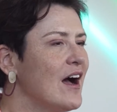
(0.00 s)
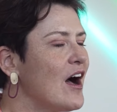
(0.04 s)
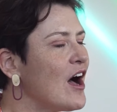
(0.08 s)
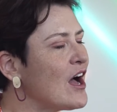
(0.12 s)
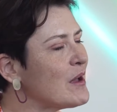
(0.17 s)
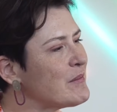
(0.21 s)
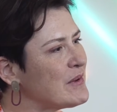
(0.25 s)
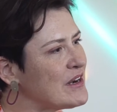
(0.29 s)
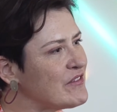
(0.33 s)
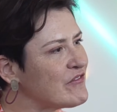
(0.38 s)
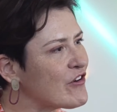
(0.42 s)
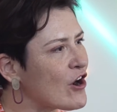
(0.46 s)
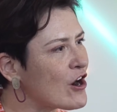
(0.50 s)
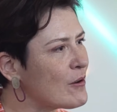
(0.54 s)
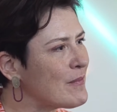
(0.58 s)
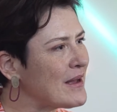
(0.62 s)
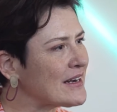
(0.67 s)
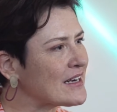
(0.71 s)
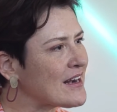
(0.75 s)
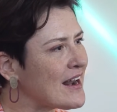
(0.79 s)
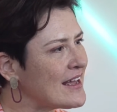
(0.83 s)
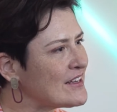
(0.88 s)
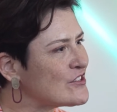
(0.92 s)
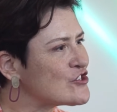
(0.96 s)
I'm an
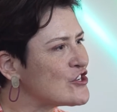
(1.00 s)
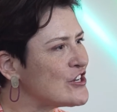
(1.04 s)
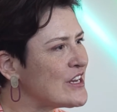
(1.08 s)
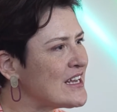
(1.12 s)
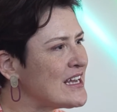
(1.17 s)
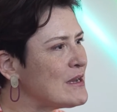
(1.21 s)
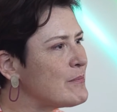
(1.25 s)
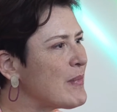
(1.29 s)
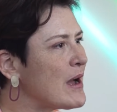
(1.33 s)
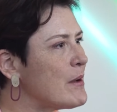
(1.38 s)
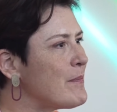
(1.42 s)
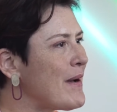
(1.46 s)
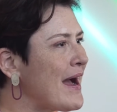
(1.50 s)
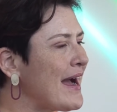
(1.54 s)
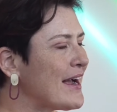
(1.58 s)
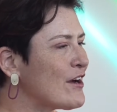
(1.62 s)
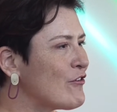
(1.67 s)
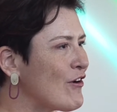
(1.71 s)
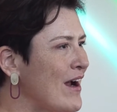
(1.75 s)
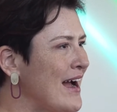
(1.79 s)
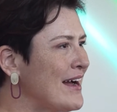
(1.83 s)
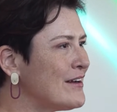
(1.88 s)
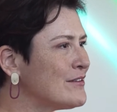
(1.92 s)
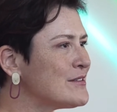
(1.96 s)
environmental engineer by
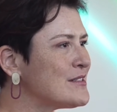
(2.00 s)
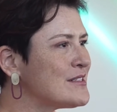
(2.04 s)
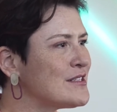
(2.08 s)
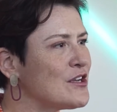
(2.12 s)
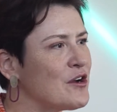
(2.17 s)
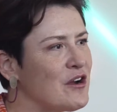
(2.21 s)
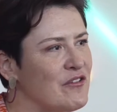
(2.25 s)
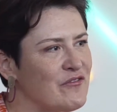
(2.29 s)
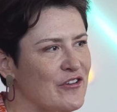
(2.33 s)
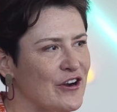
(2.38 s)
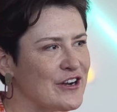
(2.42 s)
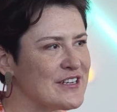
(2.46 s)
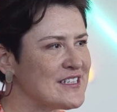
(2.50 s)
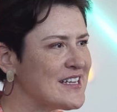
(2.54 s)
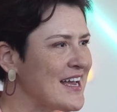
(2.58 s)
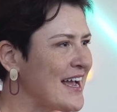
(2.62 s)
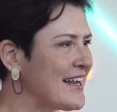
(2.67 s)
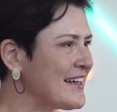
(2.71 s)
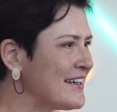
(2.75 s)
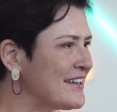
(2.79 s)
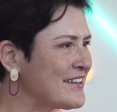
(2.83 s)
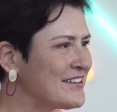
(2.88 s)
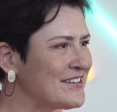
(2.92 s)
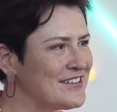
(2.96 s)
background, so I'm very
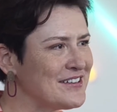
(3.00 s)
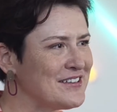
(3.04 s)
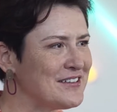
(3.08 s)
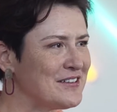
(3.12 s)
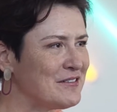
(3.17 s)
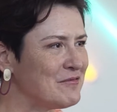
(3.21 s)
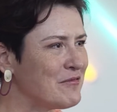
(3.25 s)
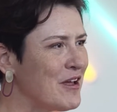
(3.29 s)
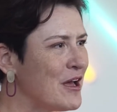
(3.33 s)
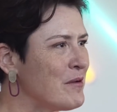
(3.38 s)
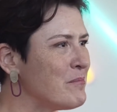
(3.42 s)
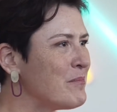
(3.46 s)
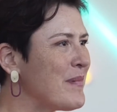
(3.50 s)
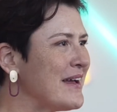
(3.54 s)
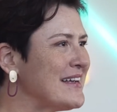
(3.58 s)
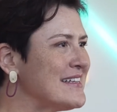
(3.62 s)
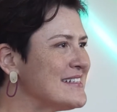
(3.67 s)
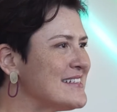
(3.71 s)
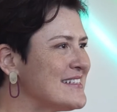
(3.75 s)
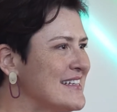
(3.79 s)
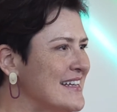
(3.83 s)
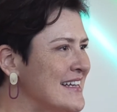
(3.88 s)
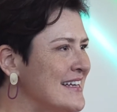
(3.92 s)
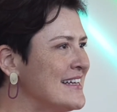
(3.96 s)
technical and I'm
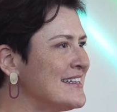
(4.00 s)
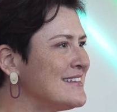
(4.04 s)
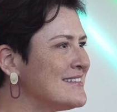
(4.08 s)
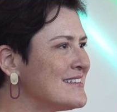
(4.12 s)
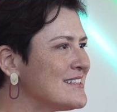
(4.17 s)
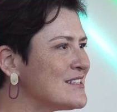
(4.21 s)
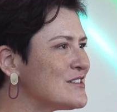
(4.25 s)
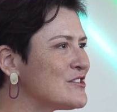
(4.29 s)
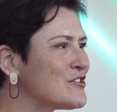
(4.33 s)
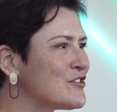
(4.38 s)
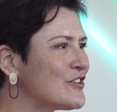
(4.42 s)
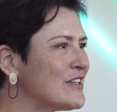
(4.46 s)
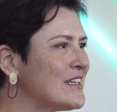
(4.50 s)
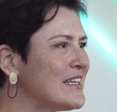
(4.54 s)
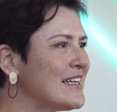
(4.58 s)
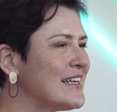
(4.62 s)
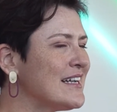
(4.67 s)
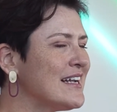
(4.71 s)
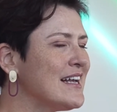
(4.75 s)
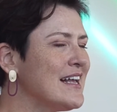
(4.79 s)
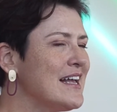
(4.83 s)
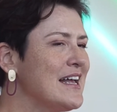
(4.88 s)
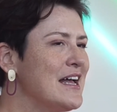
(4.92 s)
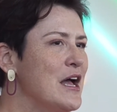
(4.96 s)
based in industry.